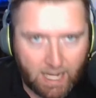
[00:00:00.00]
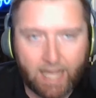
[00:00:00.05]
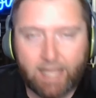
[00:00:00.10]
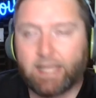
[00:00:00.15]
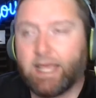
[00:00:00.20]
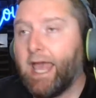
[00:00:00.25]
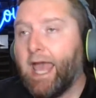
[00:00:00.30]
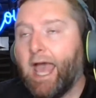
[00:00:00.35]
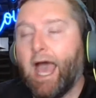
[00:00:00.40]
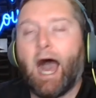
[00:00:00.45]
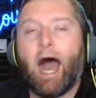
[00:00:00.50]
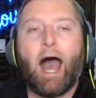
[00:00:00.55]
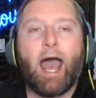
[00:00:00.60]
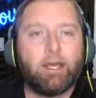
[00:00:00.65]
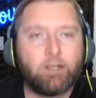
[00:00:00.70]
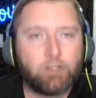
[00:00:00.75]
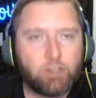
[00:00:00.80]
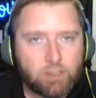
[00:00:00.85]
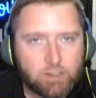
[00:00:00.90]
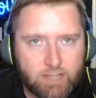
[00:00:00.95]
I, I
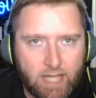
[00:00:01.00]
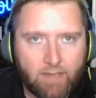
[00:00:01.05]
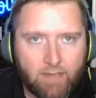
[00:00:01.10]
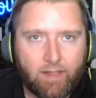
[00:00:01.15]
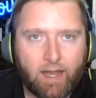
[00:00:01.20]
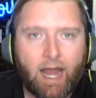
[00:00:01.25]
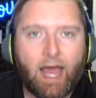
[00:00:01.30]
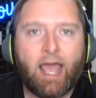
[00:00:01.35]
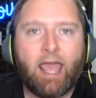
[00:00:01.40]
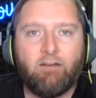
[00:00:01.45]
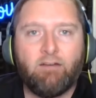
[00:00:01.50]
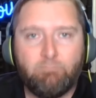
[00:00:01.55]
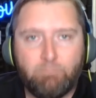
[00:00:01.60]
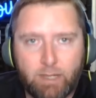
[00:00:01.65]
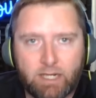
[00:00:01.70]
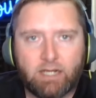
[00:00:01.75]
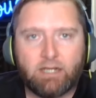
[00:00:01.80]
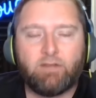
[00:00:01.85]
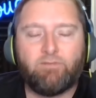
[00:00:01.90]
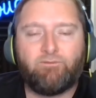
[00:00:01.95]
understand that. I have
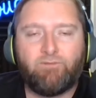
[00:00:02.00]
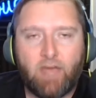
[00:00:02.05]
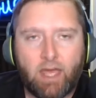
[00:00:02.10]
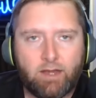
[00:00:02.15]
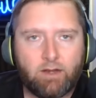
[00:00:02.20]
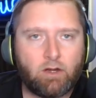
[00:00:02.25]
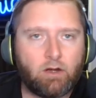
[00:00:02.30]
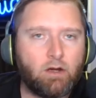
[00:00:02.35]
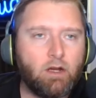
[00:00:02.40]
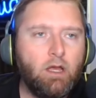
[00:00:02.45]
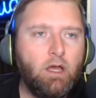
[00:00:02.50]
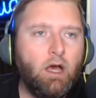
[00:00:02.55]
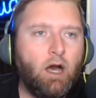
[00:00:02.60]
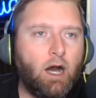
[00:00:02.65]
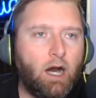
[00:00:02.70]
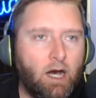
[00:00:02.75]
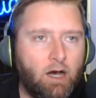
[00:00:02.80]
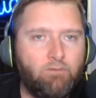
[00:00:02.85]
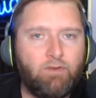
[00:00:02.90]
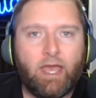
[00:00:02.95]
been a defender
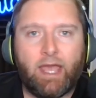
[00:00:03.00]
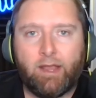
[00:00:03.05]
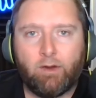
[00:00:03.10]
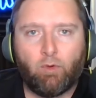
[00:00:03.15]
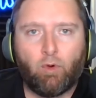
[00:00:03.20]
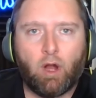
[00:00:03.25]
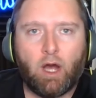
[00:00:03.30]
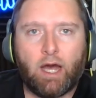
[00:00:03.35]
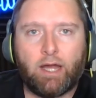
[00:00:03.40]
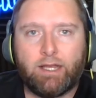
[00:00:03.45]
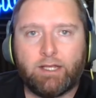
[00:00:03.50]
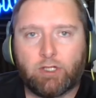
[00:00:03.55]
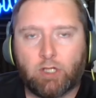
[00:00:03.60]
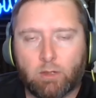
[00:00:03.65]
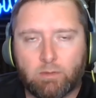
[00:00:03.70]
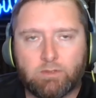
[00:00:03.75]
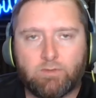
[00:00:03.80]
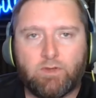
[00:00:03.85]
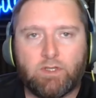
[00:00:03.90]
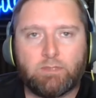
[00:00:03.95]
of A Rod in
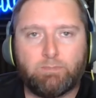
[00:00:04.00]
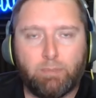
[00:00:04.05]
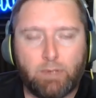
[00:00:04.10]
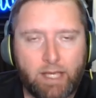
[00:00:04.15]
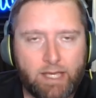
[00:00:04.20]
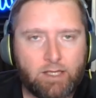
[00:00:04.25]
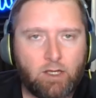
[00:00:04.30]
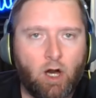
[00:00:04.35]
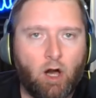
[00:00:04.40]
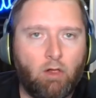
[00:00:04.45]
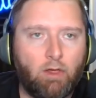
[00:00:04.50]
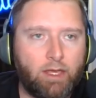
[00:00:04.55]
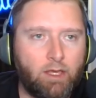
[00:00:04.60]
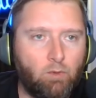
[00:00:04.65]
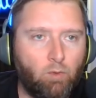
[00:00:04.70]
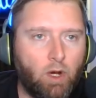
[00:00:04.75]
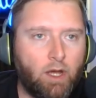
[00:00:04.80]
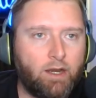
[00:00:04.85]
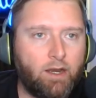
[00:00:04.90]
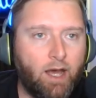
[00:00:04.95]
terms of his play calling and
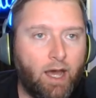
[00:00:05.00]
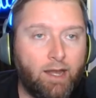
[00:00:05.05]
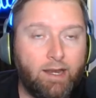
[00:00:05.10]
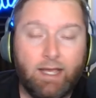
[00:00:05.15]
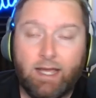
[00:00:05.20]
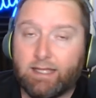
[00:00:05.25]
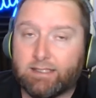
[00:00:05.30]
whatnot.